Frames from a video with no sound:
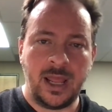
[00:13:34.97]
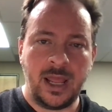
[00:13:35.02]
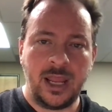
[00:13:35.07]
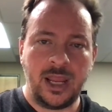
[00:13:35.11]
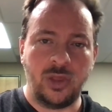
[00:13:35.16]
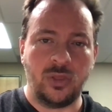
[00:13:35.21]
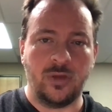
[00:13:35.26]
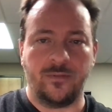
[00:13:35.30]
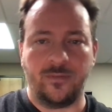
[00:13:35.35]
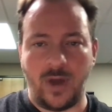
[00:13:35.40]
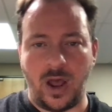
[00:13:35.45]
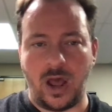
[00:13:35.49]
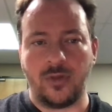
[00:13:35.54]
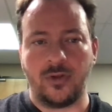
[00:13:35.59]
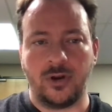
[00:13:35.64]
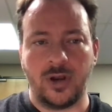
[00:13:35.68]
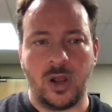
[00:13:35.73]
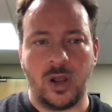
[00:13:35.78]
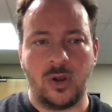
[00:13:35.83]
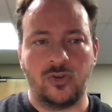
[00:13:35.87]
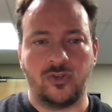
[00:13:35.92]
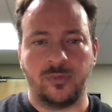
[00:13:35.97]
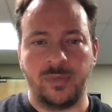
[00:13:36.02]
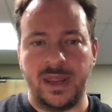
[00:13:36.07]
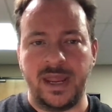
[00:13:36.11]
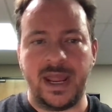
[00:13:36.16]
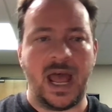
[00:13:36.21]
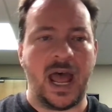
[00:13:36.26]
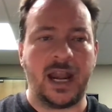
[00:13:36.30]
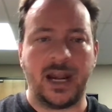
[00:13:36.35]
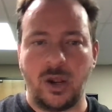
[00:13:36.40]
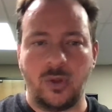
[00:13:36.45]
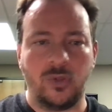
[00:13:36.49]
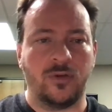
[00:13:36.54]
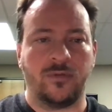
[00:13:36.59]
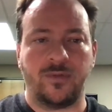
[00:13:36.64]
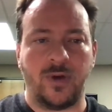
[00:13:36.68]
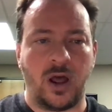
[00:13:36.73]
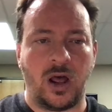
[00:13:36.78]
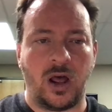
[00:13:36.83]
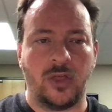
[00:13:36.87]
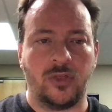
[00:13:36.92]
The Father knows me, I know the
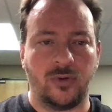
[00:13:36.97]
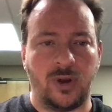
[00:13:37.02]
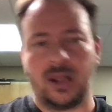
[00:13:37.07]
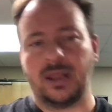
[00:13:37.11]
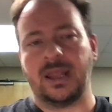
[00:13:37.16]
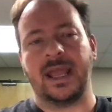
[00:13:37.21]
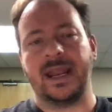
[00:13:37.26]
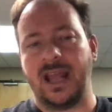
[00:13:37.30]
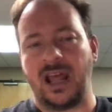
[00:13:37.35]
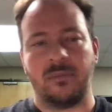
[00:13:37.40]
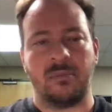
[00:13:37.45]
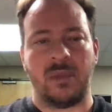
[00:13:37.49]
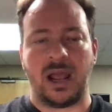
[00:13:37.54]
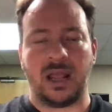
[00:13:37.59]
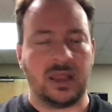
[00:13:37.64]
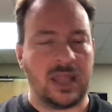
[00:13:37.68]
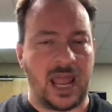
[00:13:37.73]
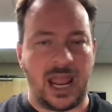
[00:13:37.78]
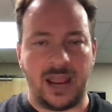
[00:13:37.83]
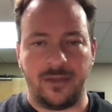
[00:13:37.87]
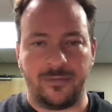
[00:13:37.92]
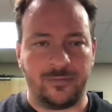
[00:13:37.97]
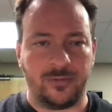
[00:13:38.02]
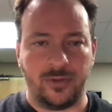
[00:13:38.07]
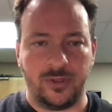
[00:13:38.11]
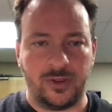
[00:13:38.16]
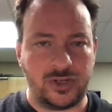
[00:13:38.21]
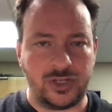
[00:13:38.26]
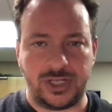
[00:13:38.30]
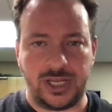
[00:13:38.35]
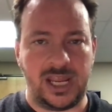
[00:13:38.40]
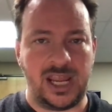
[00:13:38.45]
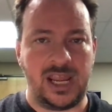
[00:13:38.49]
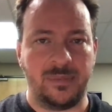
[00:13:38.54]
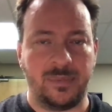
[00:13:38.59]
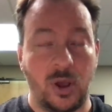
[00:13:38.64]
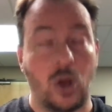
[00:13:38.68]
Father, I lay down my life for the sheep.